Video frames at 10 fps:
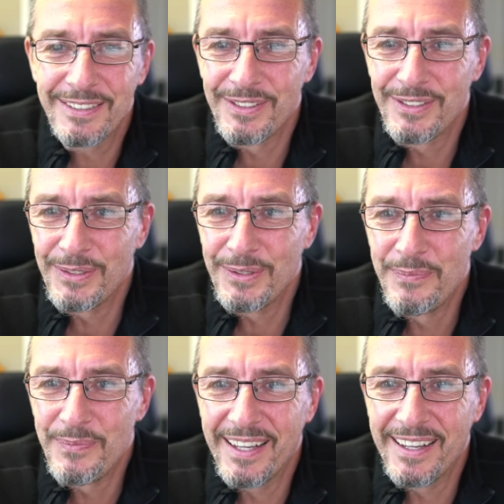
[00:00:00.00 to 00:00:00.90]
or
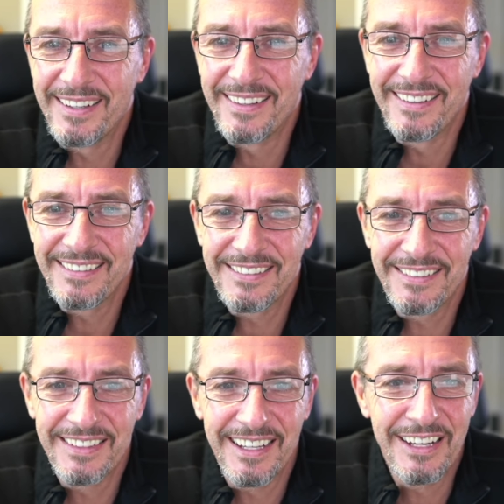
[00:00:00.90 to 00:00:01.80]
so, and
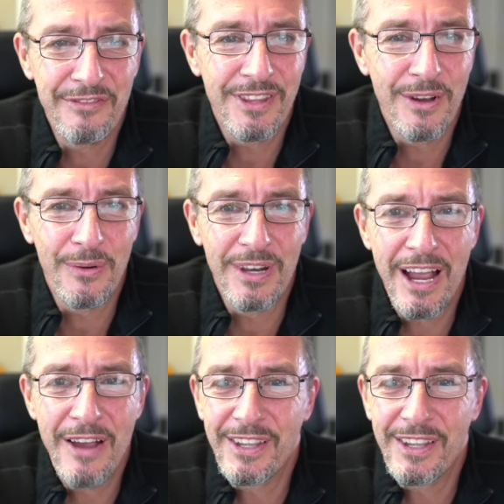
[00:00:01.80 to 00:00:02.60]
they lived their own life,